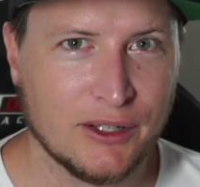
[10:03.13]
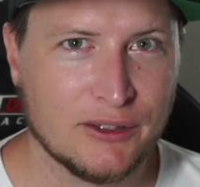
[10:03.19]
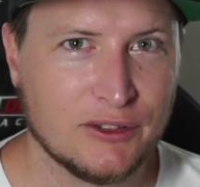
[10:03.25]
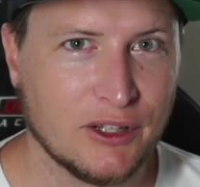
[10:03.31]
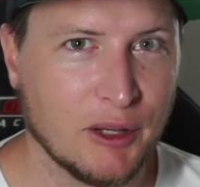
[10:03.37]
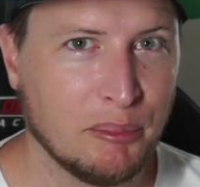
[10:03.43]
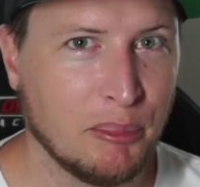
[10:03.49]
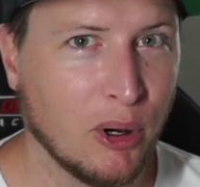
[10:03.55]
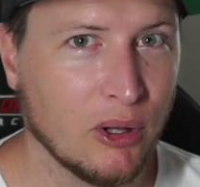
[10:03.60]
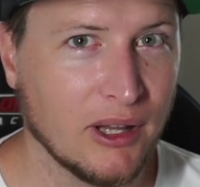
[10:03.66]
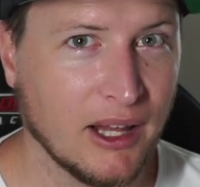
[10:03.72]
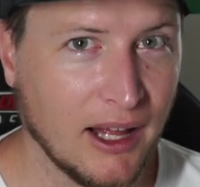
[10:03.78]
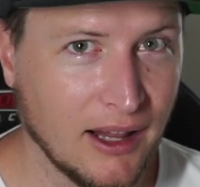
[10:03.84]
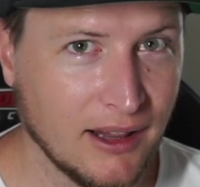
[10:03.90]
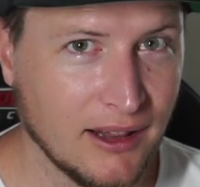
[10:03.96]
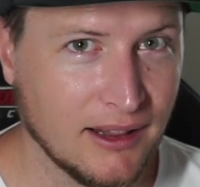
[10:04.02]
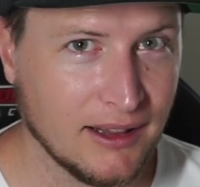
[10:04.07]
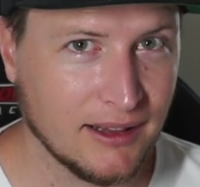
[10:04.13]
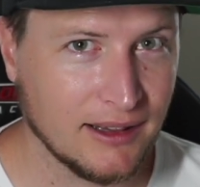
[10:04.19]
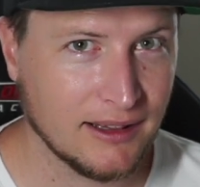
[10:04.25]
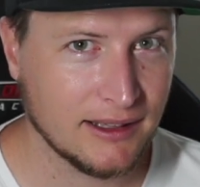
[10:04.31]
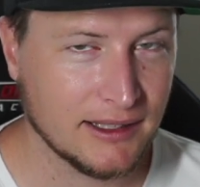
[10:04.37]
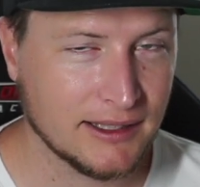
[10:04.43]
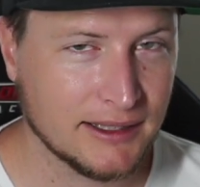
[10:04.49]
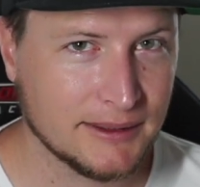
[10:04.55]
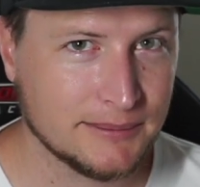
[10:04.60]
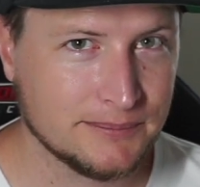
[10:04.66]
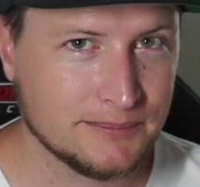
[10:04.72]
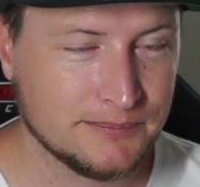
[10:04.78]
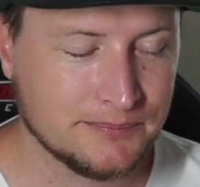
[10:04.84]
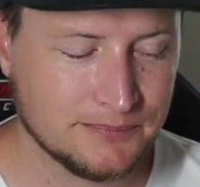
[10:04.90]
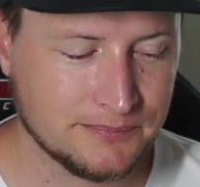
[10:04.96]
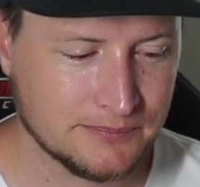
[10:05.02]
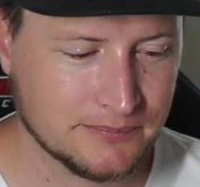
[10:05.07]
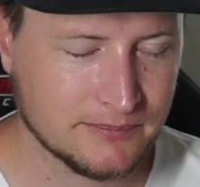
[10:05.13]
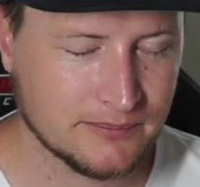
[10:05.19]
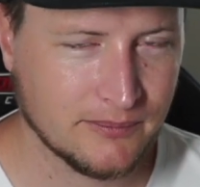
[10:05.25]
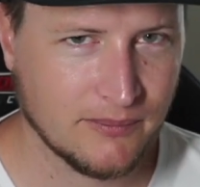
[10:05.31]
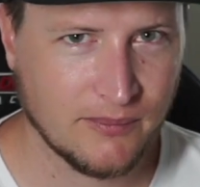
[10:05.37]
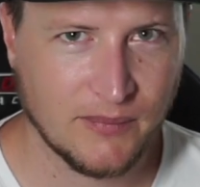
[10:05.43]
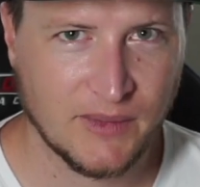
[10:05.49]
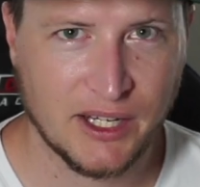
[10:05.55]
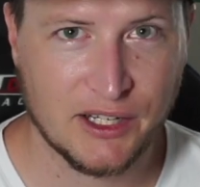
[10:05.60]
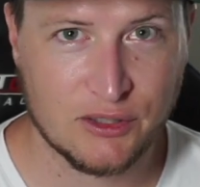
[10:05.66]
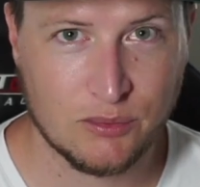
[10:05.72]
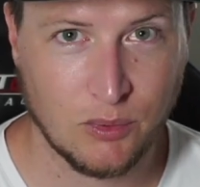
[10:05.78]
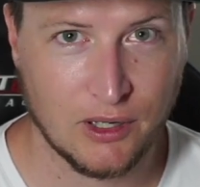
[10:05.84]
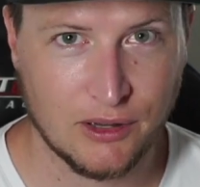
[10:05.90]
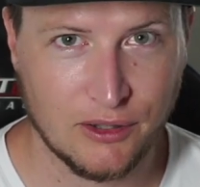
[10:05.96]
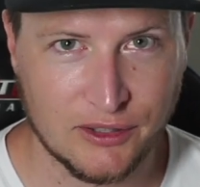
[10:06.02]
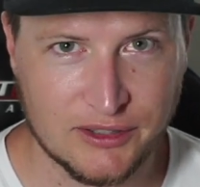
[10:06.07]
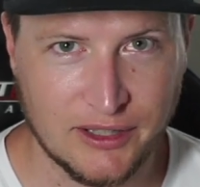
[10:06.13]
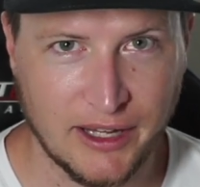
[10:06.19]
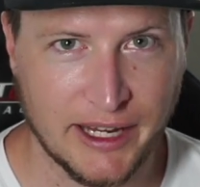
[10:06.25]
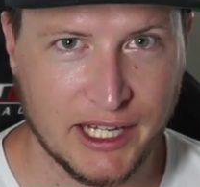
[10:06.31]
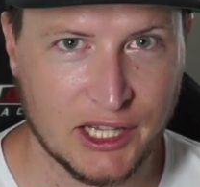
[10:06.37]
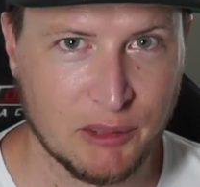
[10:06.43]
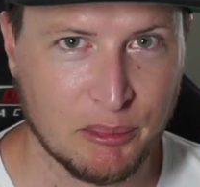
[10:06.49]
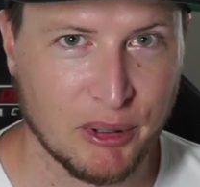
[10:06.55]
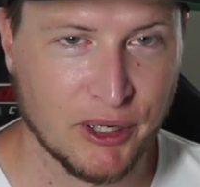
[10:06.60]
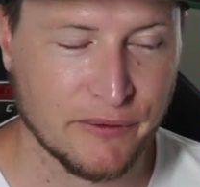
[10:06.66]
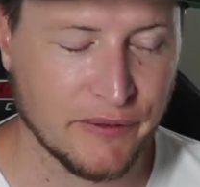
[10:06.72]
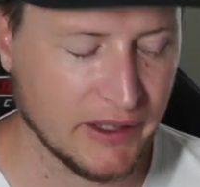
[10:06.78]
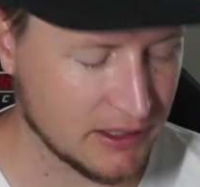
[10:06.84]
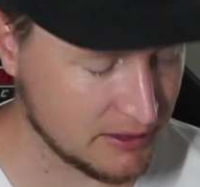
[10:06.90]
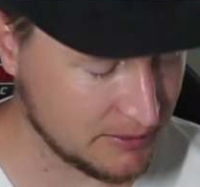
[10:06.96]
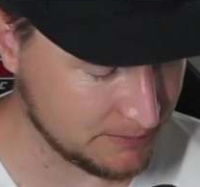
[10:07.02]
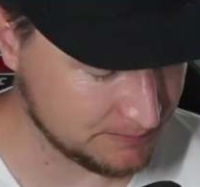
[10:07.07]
to the polel. Here's what it looks like in the perfect.